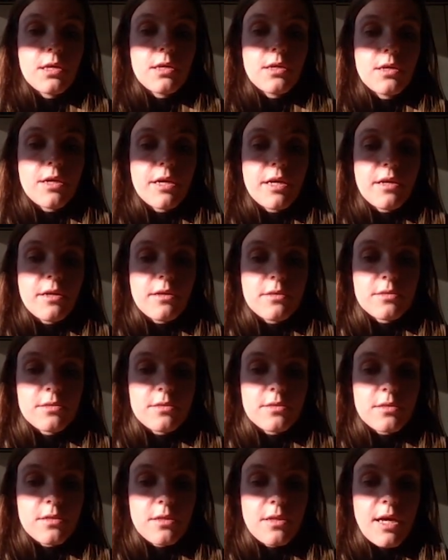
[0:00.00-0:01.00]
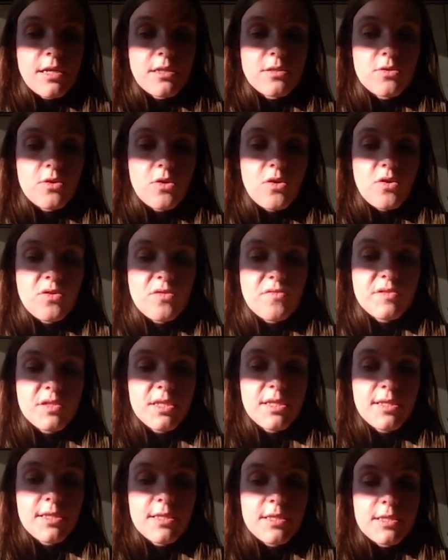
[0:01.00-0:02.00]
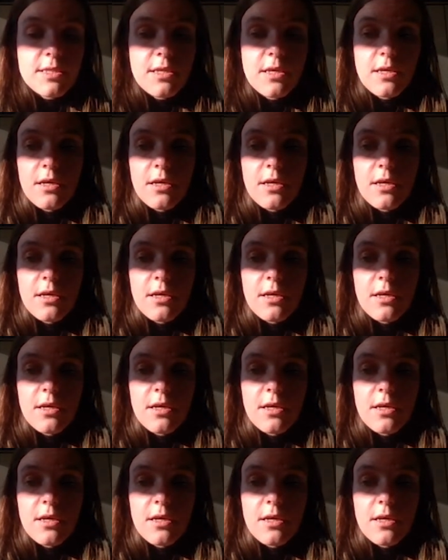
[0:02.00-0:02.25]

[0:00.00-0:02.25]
I select all of these.